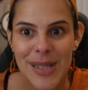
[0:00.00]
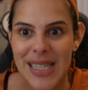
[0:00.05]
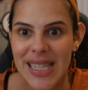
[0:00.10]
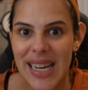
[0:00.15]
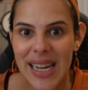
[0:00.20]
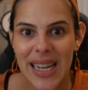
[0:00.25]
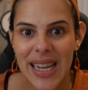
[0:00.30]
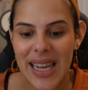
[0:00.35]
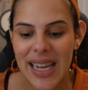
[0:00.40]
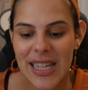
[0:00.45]
to
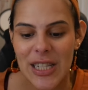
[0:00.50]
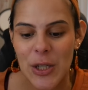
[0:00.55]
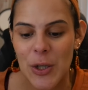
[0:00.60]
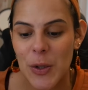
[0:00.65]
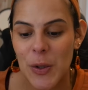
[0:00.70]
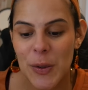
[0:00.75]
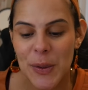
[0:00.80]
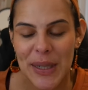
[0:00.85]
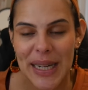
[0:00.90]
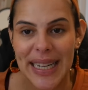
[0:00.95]
dedicate to
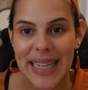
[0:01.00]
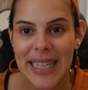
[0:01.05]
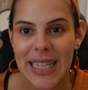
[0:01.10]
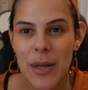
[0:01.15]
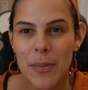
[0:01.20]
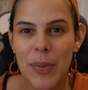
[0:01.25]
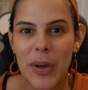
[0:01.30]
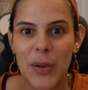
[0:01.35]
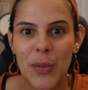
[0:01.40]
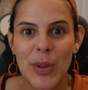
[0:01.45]
create
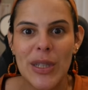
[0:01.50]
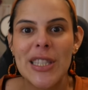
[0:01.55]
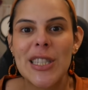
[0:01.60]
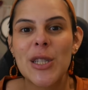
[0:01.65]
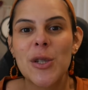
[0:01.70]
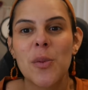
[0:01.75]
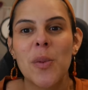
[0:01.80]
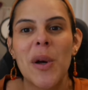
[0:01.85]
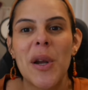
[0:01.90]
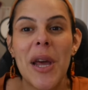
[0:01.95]
it, but we
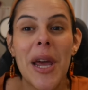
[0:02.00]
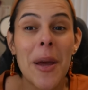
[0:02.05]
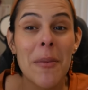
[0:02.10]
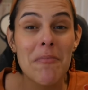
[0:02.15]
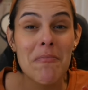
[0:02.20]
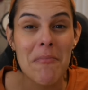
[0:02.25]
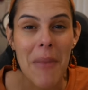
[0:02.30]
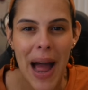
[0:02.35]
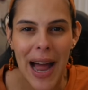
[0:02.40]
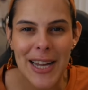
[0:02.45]
still want to
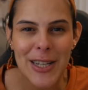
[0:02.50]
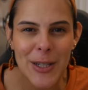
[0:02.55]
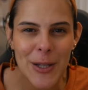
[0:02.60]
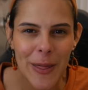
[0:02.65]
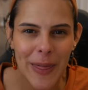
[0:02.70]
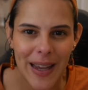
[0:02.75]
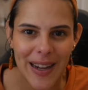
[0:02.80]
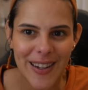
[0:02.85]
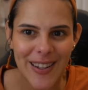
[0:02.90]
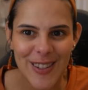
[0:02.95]
imagine
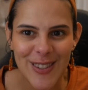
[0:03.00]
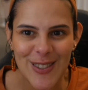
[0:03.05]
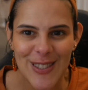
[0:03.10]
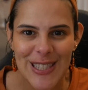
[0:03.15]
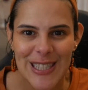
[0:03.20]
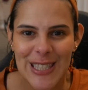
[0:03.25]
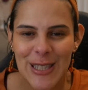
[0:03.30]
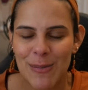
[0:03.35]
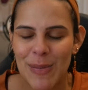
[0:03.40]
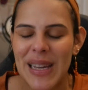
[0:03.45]
that
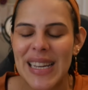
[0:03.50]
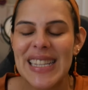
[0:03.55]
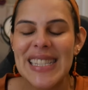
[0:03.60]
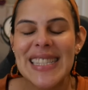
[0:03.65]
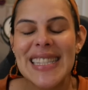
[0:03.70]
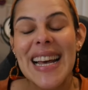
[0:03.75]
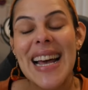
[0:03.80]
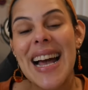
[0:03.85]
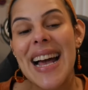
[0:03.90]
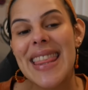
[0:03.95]
cozy space.
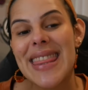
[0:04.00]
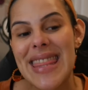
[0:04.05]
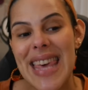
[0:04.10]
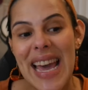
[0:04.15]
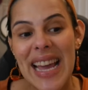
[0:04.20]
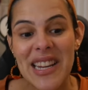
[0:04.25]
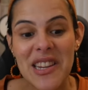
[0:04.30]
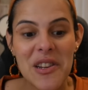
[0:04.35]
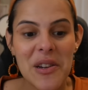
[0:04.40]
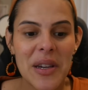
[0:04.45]

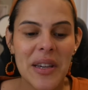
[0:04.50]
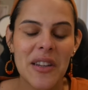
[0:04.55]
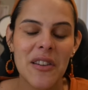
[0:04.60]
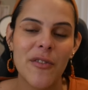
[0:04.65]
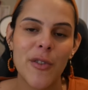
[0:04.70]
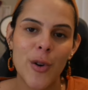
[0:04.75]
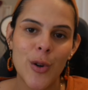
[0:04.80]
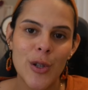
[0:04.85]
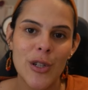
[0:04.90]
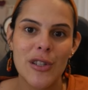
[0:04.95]
Then you can,
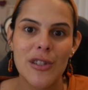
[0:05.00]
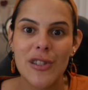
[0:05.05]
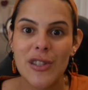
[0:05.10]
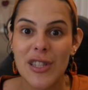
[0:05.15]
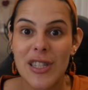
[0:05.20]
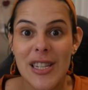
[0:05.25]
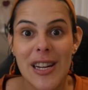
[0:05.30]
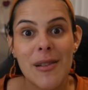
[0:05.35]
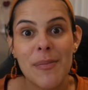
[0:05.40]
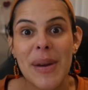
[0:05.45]
of course,
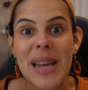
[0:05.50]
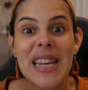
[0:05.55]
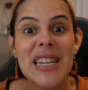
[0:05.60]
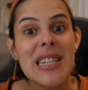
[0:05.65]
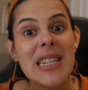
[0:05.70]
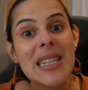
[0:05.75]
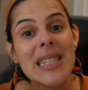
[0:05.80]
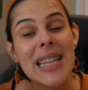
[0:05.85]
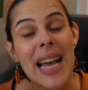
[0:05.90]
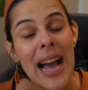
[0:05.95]
just tear
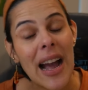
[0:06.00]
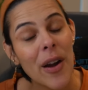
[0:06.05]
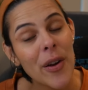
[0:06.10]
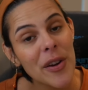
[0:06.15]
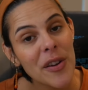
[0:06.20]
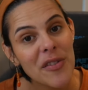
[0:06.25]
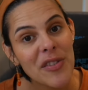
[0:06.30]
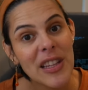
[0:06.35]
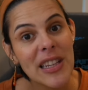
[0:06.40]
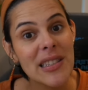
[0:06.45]
pages out
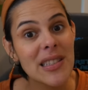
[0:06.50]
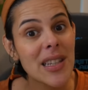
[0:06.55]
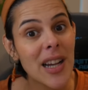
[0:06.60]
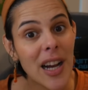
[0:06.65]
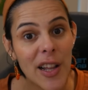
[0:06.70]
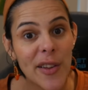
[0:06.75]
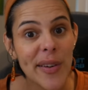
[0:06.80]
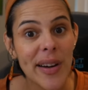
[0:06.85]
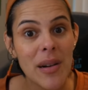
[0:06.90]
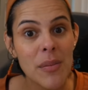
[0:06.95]
of these
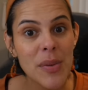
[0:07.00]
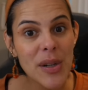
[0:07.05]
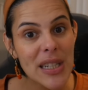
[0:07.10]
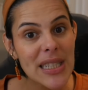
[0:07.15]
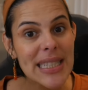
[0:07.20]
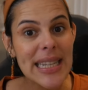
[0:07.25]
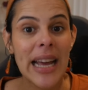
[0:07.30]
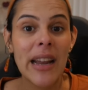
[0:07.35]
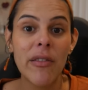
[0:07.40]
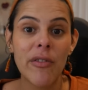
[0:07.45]
coloring books
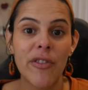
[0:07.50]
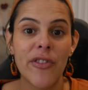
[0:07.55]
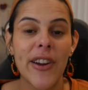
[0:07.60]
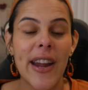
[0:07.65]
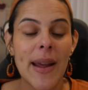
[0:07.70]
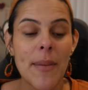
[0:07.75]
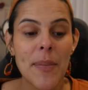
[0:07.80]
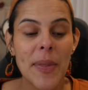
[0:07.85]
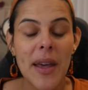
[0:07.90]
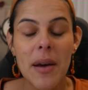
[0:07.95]
and
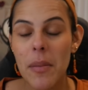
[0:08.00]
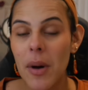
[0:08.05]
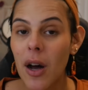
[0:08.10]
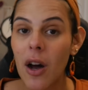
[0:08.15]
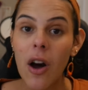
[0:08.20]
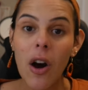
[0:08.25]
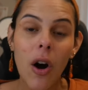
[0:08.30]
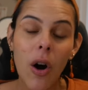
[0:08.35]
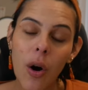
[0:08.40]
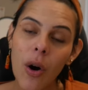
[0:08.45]
frame them,
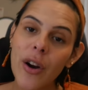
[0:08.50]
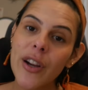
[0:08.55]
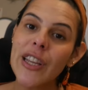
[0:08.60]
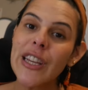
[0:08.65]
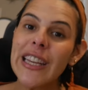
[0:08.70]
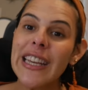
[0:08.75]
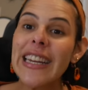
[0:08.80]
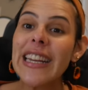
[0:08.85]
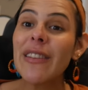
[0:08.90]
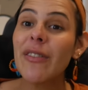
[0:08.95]
or you
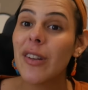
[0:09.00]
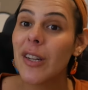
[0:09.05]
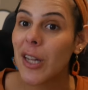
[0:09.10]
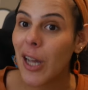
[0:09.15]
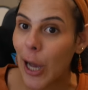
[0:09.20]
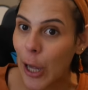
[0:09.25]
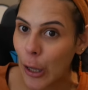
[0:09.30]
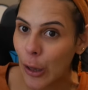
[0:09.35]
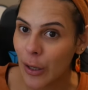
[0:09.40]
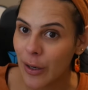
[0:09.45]
could even
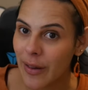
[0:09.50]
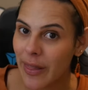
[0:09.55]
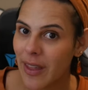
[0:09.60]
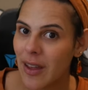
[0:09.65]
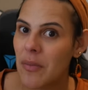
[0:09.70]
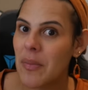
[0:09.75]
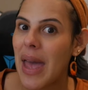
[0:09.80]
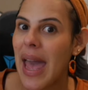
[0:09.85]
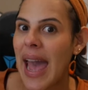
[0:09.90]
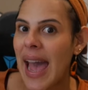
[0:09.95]
color
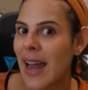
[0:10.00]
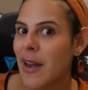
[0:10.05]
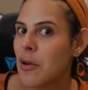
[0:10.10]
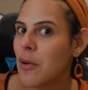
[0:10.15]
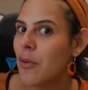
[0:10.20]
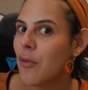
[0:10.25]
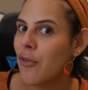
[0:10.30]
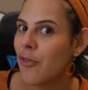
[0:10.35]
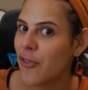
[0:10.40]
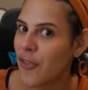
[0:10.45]
them and
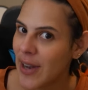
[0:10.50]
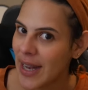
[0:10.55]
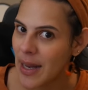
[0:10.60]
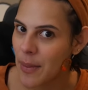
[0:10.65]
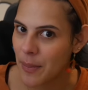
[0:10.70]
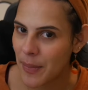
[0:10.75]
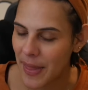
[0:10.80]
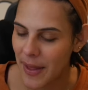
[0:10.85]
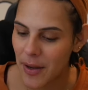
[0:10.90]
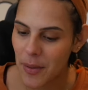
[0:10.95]

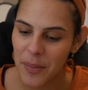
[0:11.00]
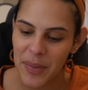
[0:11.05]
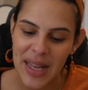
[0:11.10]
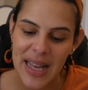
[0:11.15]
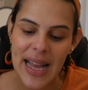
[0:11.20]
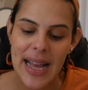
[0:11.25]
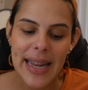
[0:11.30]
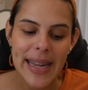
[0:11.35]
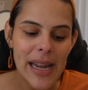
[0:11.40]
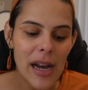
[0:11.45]
frame them.
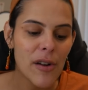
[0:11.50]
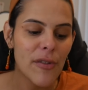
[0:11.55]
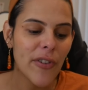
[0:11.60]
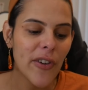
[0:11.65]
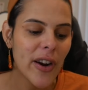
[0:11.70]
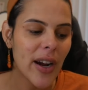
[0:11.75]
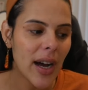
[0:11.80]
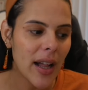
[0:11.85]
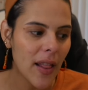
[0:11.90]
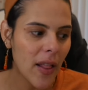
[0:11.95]
Now for
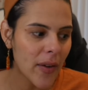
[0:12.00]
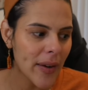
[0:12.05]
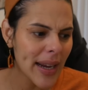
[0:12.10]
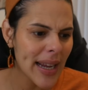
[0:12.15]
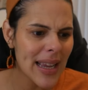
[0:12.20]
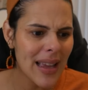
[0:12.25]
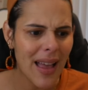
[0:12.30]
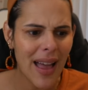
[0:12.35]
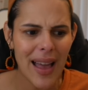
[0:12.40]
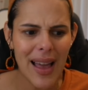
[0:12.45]

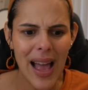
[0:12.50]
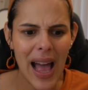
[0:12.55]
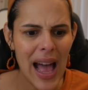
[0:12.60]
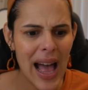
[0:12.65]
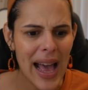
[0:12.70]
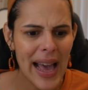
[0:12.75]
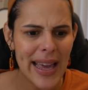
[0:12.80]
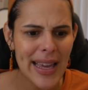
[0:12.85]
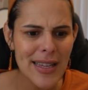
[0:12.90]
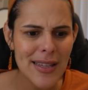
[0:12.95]
coloring,
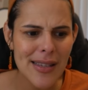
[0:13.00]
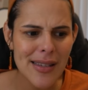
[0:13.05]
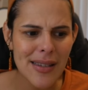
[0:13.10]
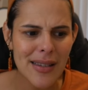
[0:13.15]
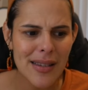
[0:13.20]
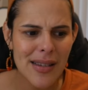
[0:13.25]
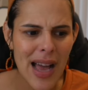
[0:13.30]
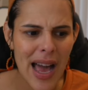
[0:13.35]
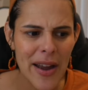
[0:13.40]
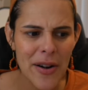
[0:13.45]
I
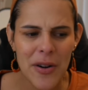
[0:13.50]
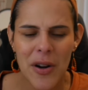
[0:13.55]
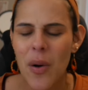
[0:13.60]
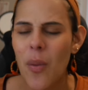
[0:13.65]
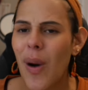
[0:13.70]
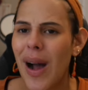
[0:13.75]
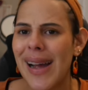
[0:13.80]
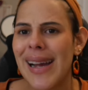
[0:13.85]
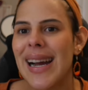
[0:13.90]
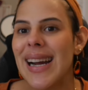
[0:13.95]
don't know
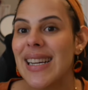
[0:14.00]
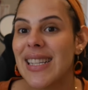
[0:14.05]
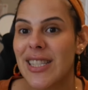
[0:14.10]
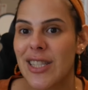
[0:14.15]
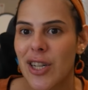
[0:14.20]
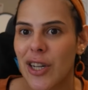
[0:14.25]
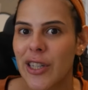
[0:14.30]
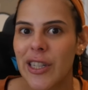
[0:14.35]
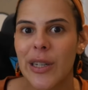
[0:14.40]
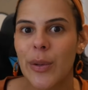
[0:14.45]
why I
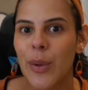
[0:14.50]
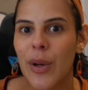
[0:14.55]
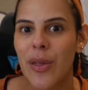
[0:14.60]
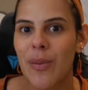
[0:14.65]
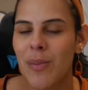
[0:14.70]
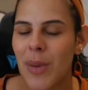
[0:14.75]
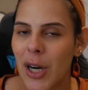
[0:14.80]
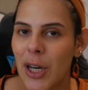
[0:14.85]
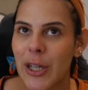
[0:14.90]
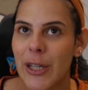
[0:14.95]
started with
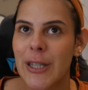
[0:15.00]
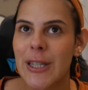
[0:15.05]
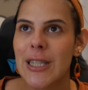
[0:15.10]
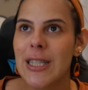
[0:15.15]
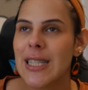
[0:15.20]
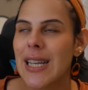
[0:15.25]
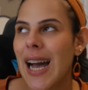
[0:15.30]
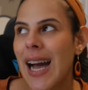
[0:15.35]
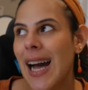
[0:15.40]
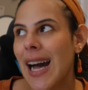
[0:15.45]
markers,